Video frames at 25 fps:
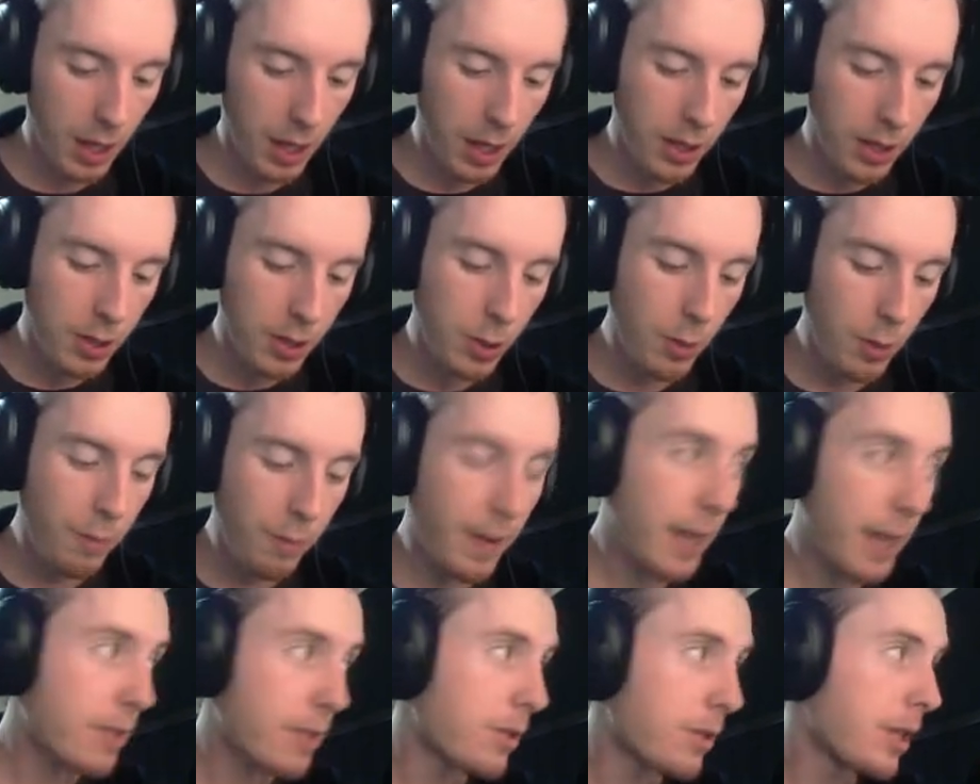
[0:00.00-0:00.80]
So you
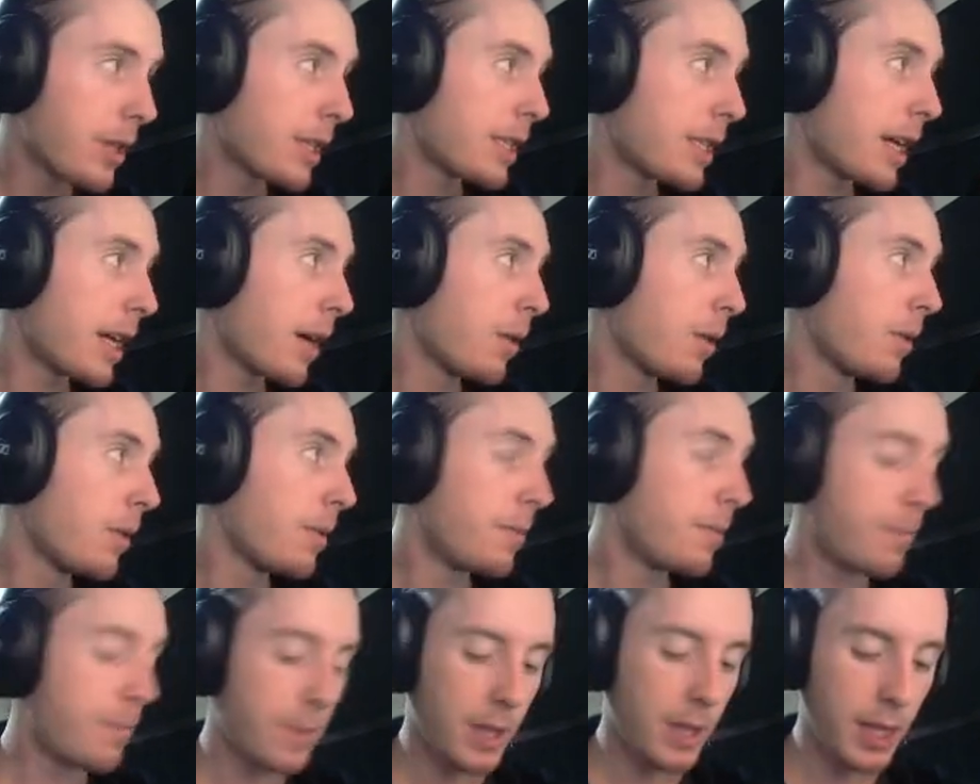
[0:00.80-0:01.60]
factor this out,
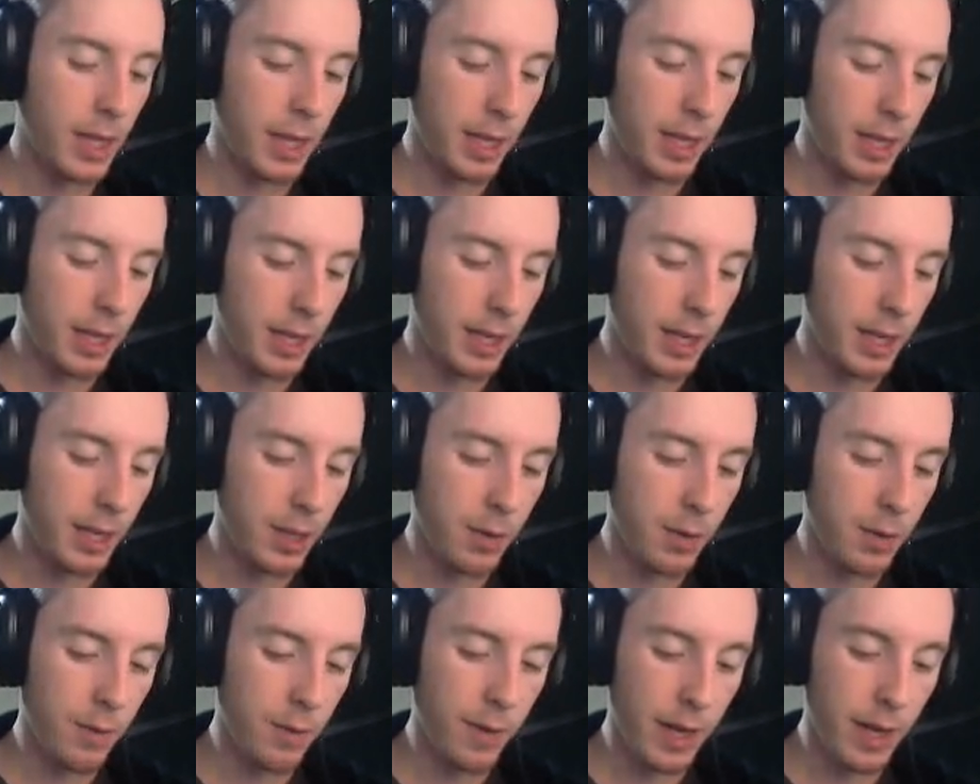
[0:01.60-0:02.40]
and
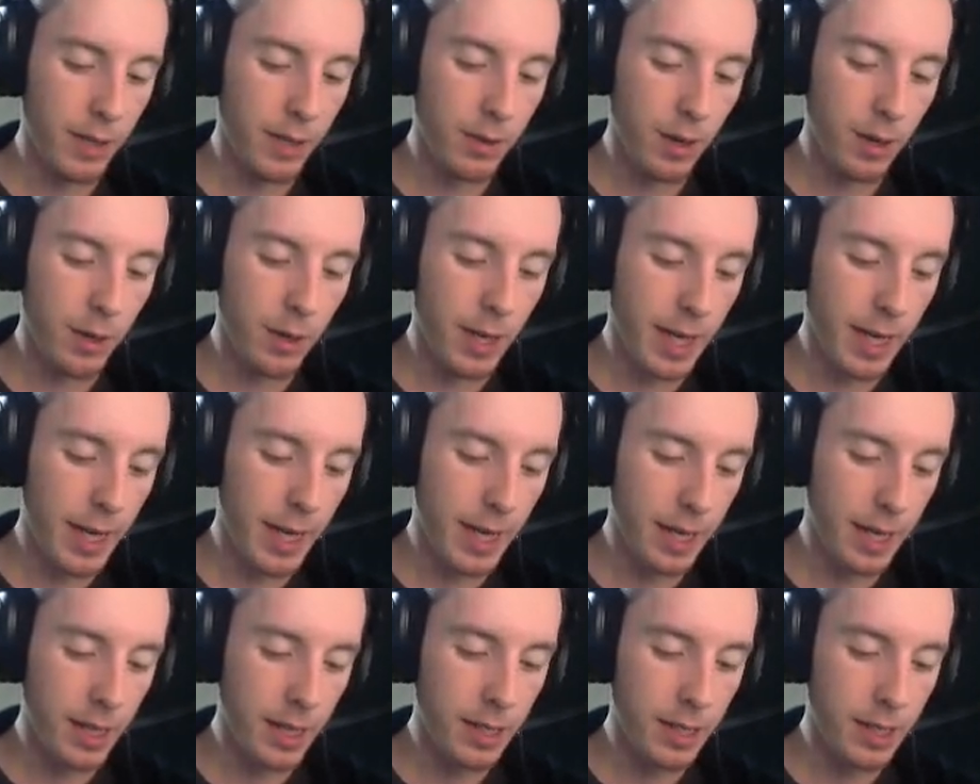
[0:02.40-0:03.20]
you factor out
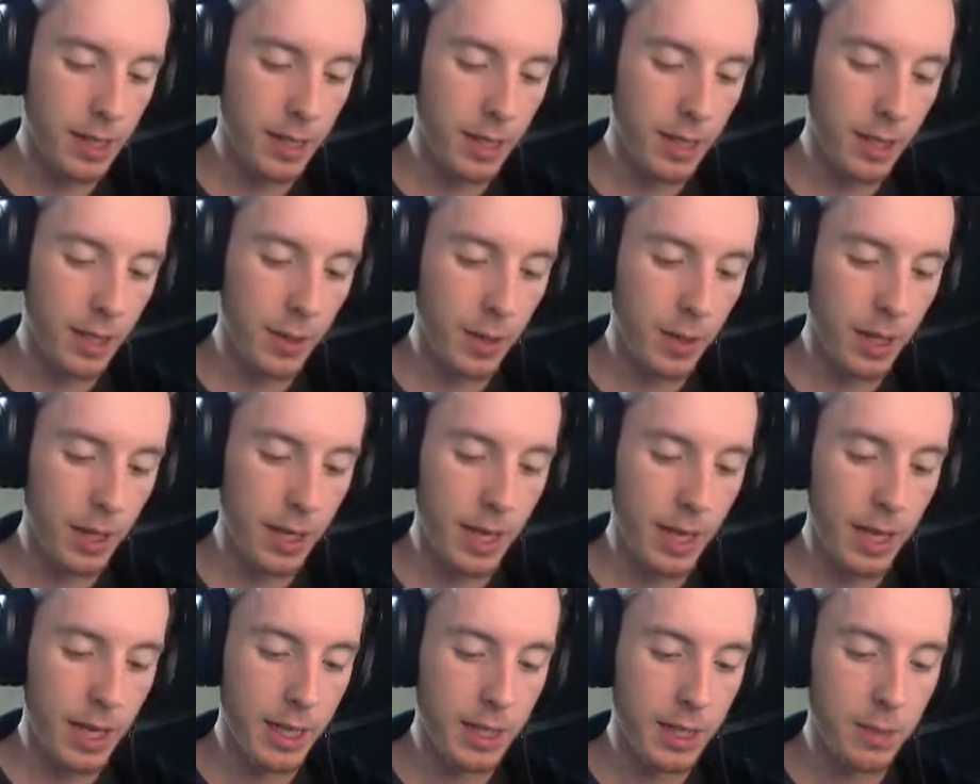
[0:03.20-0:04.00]
x, and you get
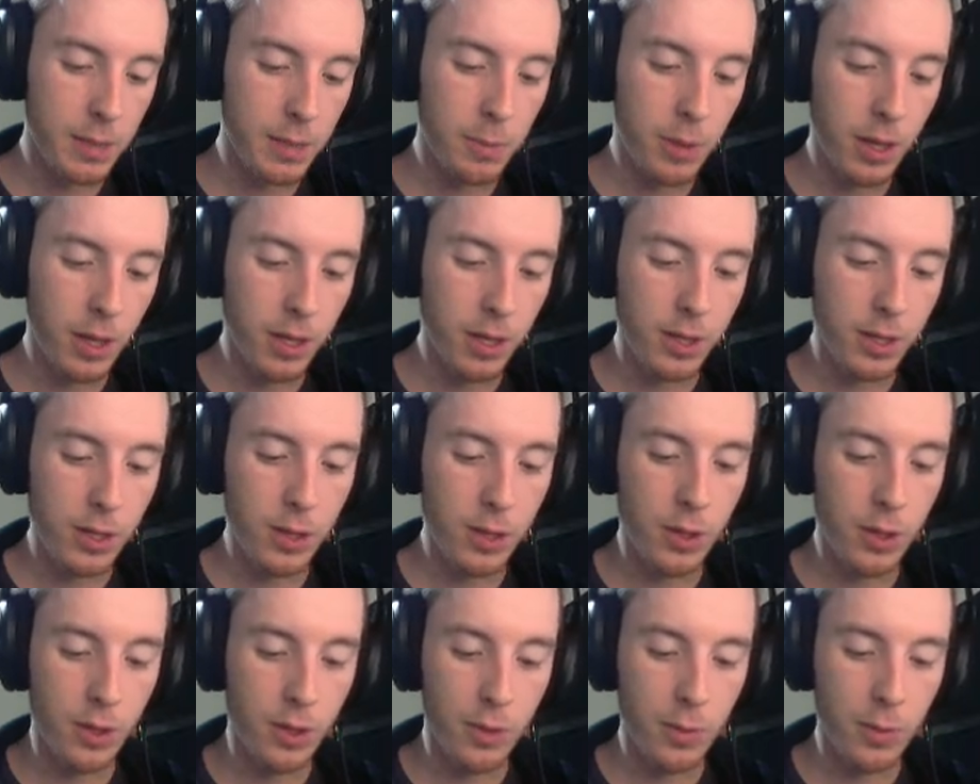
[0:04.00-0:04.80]
x plus
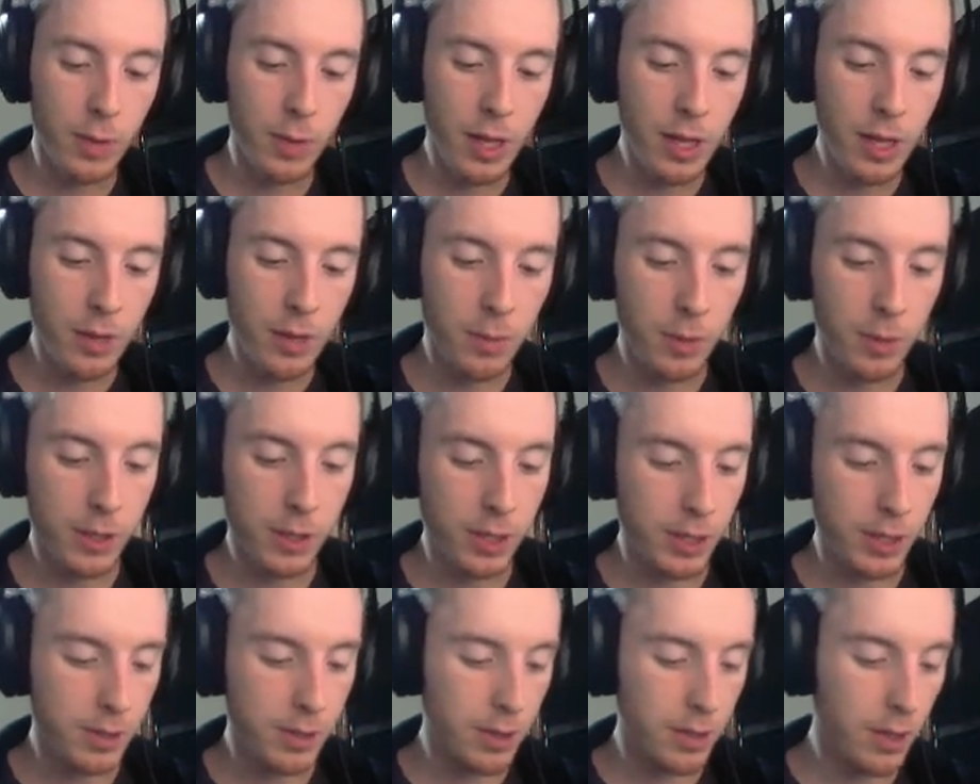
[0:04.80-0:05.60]
3, which
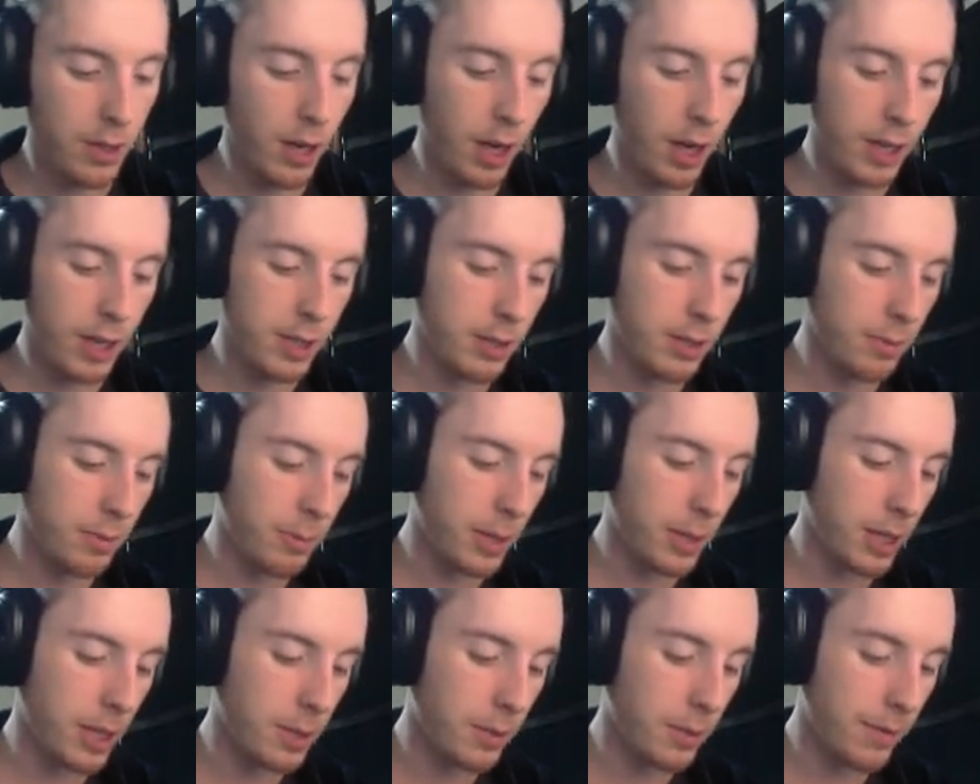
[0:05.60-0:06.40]
is awesome
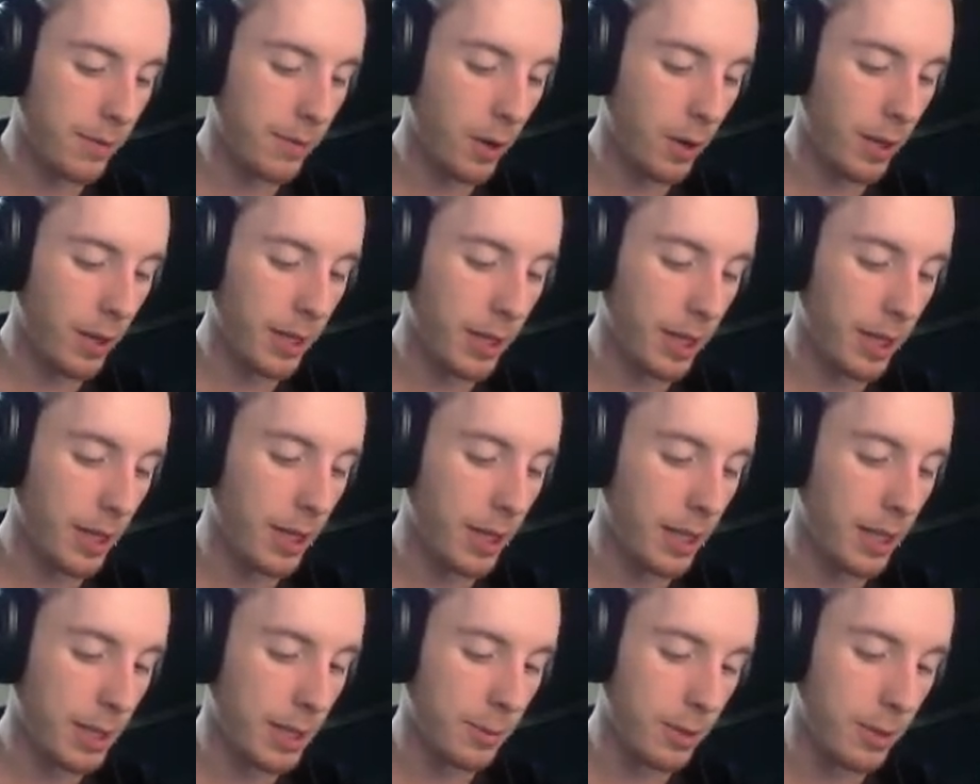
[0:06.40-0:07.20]
because we've already got an
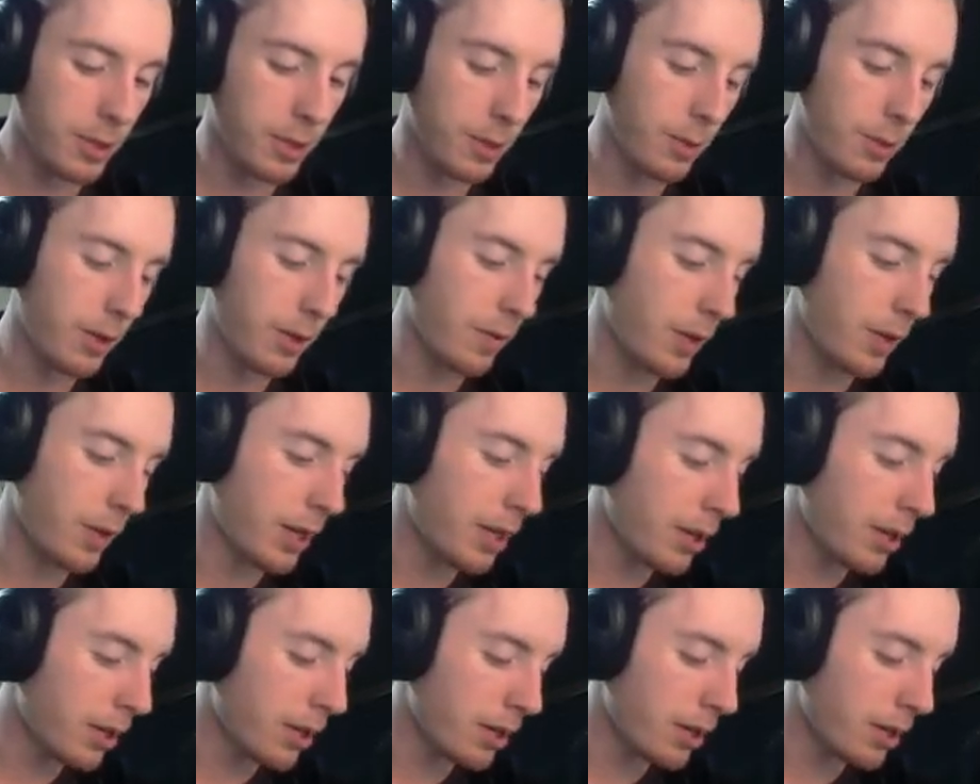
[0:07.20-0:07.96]
x plus 3 over here.